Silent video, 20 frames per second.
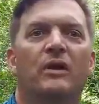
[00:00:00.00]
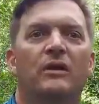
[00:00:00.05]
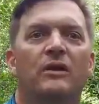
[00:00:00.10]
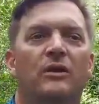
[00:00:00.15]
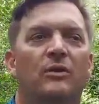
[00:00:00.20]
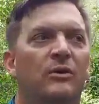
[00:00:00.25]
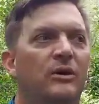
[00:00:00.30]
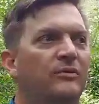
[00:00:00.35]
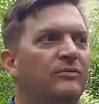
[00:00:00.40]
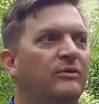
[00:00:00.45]

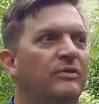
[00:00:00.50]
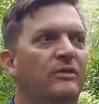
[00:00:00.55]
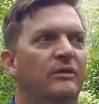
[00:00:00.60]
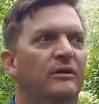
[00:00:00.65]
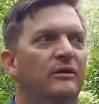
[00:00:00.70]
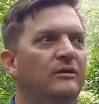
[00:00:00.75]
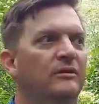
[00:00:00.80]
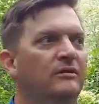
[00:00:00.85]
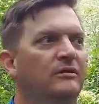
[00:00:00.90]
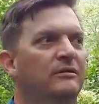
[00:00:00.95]
even
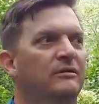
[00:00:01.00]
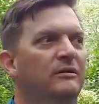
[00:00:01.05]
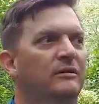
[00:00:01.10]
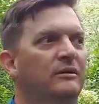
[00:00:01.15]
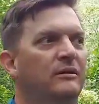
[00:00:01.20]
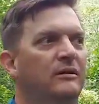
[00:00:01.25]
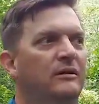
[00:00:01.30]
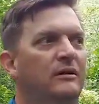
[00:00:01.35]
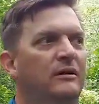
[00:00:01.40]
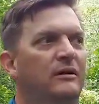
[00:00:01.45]
the
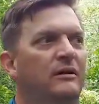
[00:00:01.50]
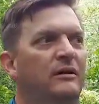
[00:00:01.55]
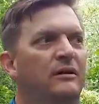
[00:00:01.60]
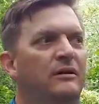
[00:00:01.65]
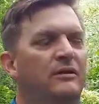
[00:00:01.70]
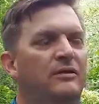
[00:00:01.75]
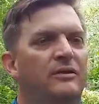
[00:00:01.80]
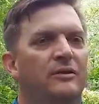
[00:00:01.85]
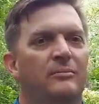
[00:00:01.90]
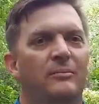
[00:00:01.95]

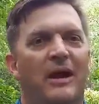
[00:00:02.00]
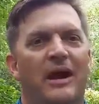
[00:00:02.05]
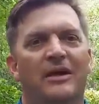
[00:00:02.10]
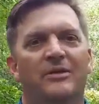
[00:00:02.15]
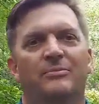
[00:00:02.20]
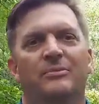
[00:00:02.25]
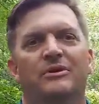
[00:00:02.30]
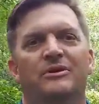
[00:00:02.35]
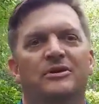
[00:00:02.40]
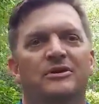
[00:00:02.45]

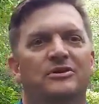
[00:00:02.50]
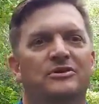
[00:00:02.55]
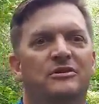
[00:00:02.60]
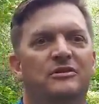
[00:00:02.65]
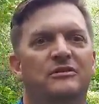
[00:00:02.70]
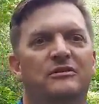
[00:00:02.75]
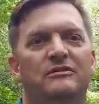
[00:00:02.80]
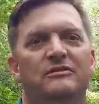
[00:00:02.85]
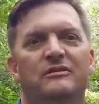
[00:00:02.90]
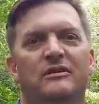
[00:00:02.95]

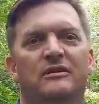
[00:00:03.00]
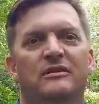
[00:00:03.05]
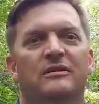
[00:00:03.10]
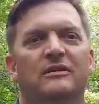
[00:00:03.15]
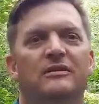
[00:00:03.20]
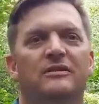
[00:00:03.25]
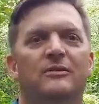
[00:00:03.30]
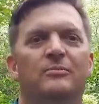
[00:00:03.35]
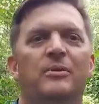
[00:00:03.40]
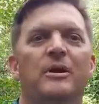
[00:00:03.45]
mathematicians
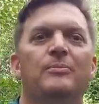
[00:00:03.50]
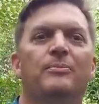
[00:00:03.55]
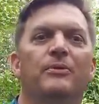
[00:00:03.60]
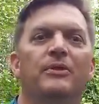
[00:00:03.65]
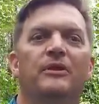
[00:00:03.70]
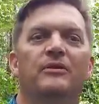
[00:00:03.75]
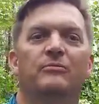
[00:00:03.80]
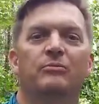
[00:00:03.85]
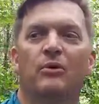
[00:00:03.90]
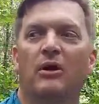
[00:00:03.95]
and the people
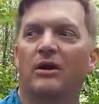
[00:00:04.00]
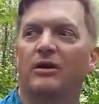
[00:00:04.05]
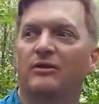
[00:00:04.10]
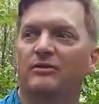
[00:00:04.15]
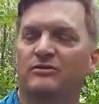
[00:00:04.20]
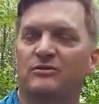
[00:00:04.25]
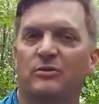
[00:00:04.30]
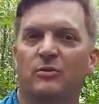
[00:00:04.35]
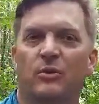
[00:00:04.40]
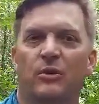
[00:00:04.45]
that have brought
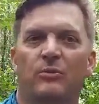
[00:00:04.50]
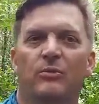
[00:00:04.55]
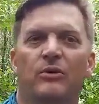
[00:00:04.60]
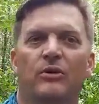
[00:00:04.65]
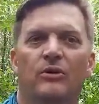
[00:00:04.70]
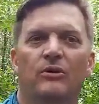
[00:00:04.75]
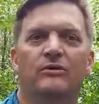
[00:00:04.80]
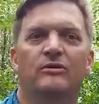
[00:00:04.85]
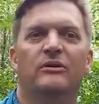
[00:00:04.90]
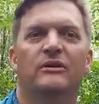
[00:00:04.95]
us to where we
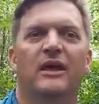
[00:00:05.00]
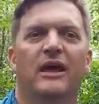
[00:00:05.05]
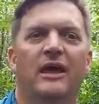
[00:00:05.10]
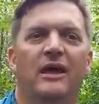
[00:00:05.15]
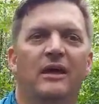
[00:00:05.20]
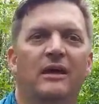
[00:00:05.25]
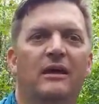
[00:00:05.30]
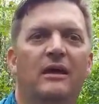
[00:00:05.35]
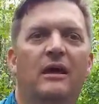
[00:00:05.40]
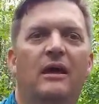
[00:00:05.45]
are
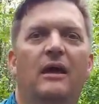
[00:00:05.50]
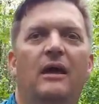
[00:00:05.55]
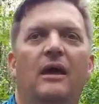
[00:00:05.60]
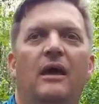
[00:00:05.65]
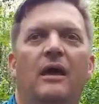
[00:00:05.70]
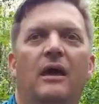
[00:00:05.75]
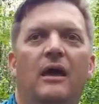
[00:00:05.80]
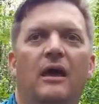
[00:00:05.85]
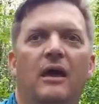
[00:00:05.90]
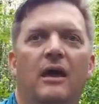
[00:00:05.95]
today.
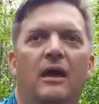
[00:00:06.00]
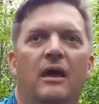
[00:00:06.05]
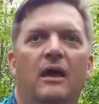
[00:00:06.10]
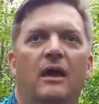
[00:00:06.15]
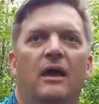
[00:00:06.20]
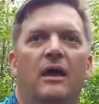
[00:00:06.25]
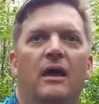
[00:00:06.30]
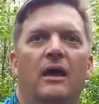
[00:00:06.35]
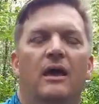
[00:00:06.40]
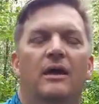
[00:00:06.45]

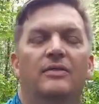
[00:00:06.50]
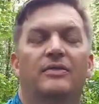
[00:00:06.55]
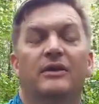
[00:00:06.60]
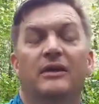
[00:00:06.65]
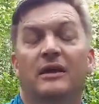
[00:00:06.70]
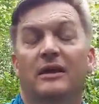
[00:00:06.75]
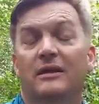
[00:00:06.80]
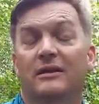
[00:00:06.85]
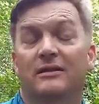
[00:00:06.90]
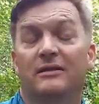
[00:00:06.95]
At
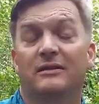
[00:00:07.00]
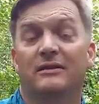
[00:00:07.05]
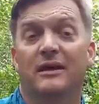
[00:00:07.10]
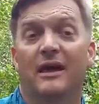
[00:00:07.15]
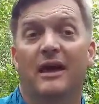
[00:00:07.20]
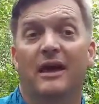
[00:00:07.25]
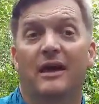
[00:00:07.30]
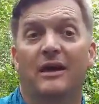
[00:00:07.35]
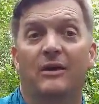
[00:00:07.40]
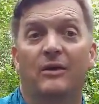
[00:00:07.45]
the end of the
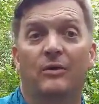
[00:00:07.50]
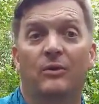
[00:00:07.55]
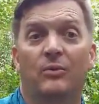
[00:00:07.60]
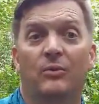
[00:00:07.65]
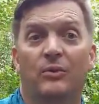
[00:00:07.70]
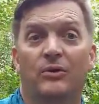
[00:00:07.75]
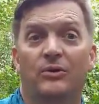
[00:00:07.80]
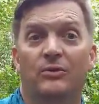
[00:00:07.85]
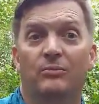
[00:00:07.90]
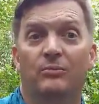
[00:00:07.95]
day,
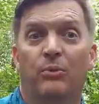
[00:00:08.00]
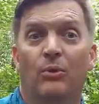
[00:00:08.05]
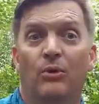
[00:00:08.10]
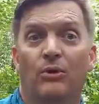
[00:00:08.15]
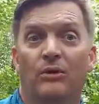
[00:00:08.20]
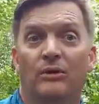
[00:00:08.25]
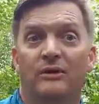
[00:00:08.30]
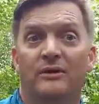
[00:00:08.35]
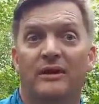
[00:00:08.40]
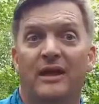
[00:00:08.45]
when you
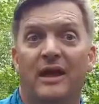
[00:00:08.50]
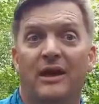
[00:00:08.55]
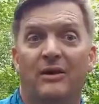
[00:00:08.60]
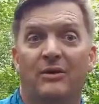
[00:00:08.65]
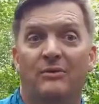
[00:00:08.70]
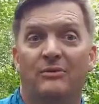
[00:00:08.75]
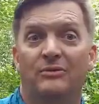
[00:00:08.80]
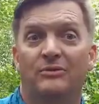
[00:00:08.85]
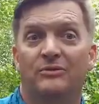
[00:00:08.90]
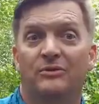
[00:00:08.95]
boil it
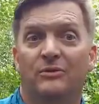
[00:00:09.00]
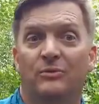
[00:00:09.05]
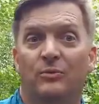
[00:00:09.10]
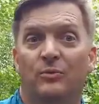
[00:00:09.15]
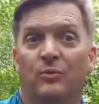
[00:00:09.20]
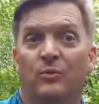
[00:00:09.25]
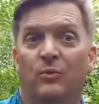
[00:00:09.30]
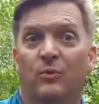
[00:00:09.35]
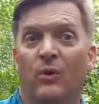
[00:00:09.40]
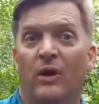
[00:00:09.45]
down to the
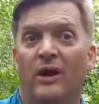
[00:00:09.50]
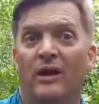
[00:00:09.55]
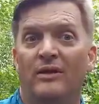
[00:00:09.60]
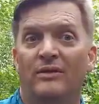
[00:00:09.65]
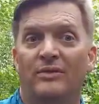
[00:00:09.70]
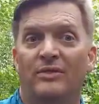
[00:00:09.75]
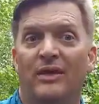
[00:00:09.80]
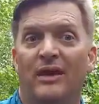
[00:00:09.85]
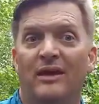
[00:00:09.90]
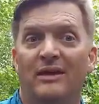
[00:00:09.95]
way
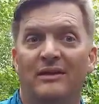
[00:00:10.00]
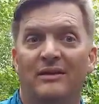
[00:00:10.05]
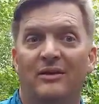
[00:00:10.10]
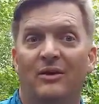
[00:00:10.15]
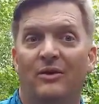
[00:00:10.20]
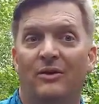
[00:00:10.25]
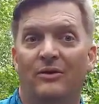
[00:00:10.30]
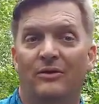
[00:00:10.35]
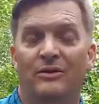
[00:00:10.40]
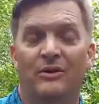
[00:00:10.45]
they
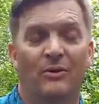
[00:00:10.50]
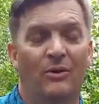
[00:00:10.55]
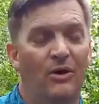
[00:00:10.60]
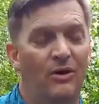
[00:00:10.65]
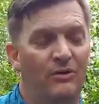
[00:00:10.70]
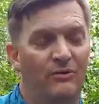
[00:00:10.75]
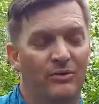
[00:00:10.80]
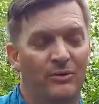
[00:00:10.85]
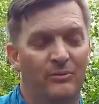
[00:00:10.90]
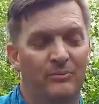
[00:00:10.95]
all
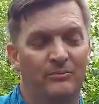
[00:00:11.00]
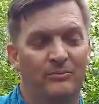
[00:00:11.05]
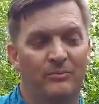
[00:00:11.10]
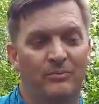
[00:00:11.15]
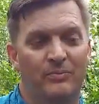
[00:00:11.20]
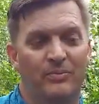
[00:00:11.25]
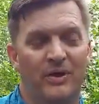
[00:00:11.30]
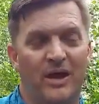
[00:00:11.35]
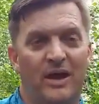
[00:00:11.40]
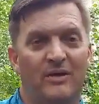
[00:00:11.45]
of them,
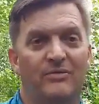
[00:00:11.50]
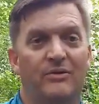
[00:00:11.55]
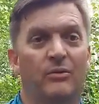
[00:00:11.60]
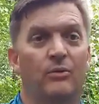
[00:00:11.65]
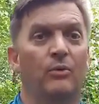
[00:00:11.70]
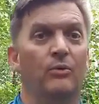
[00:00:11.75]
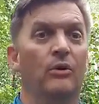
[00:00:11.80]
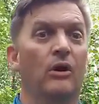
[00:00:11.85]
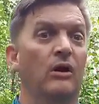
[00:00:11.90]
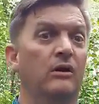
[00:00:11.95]
they have their
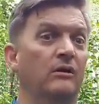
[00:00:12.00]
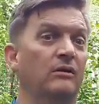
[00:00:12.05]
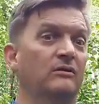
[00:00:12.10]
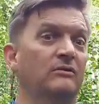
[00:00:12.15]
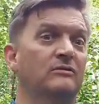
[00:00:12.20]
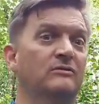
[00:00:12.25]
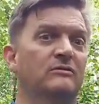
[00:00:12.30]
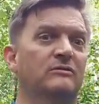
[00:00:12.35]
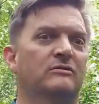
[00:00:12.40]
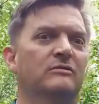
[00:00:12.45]
own
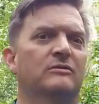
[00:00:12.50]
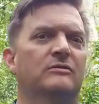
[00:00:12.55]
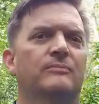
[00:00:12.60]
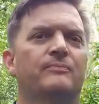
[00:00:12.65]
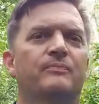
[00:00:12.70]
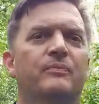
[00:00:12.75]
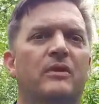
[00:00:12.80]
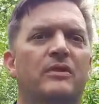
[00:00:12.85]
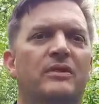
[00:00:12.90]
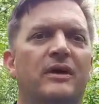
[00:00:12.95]
audience.
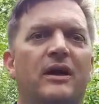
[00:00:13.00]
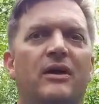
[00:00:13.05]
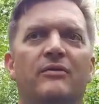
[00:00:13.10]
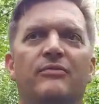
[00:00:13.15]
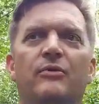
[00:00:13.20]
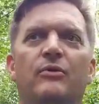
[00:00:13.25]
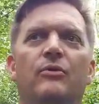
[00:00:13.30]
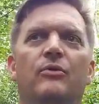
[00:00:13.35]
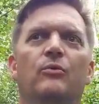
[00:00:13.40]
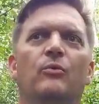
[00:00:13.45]
They have
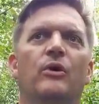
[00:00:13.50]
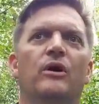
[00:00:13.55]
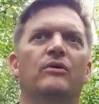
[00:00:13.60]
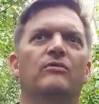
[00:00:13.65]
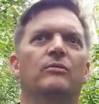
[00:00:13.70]
their own way